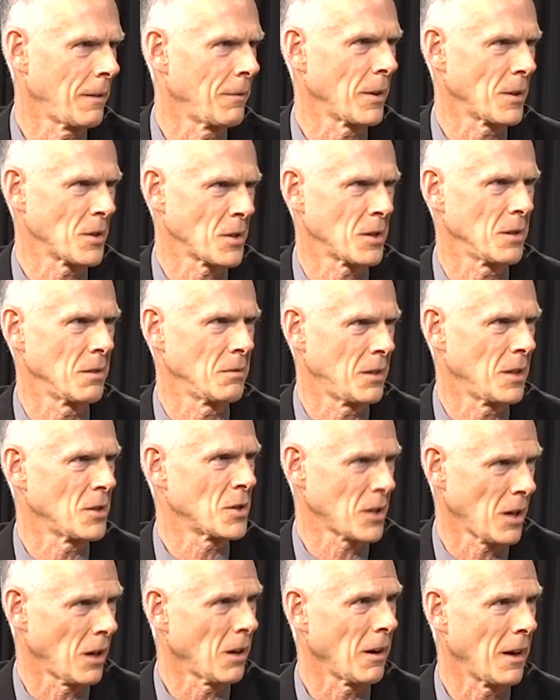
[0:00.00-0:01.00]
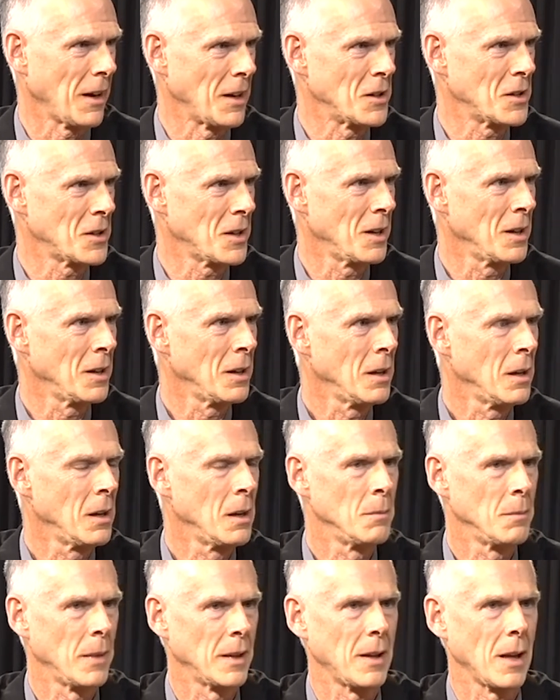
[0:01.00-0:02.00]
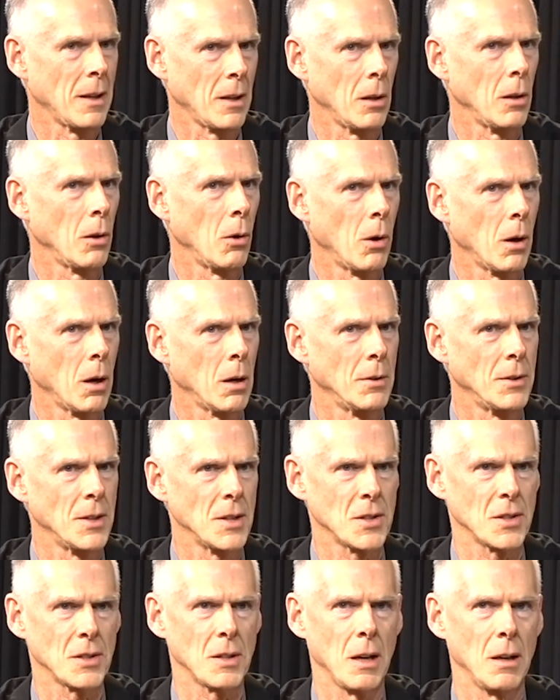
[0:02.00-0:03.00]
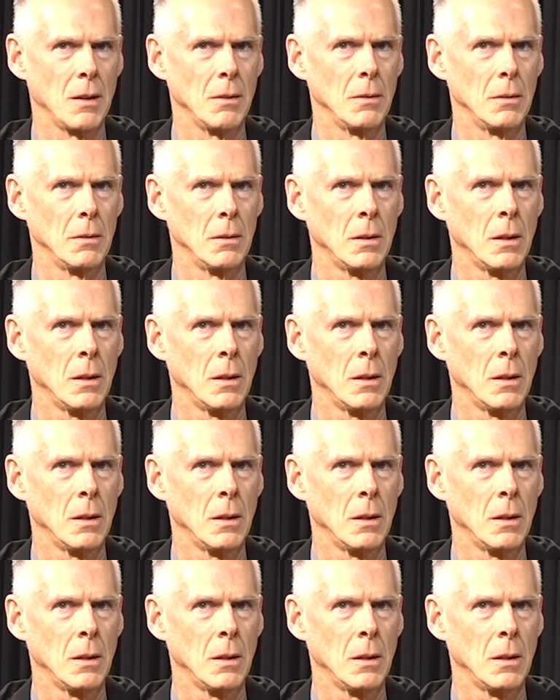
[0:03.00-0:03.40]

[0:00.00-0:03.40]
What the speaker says: of discouraged. But then the Lord just our